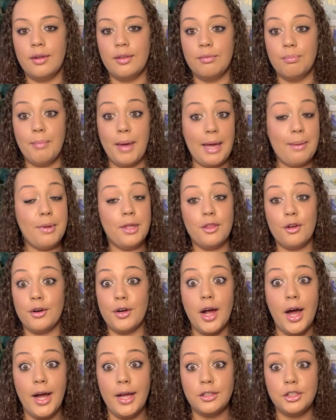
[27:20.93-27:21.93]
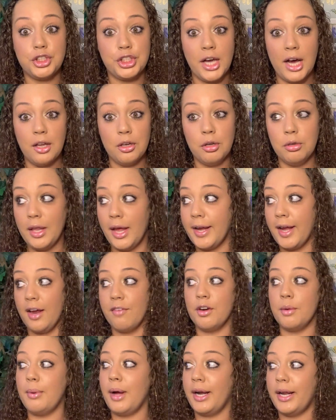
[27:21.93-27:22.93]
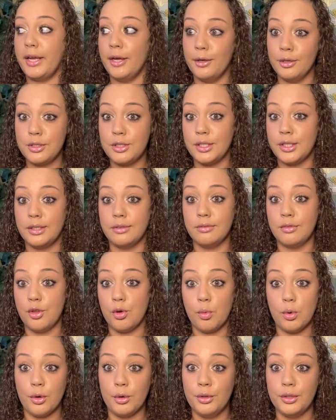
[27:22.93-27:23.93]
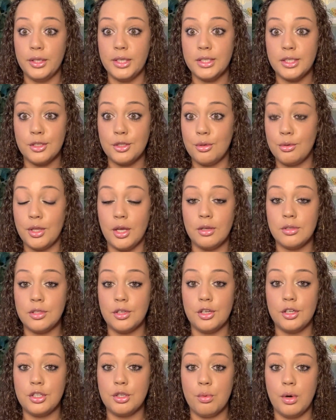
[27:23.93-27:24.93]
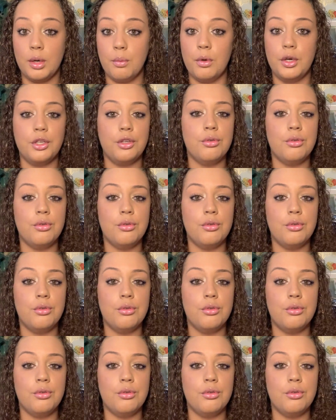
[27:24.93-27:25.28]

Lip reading: Maybe they're not shallow like everybody else in the world is in 2021.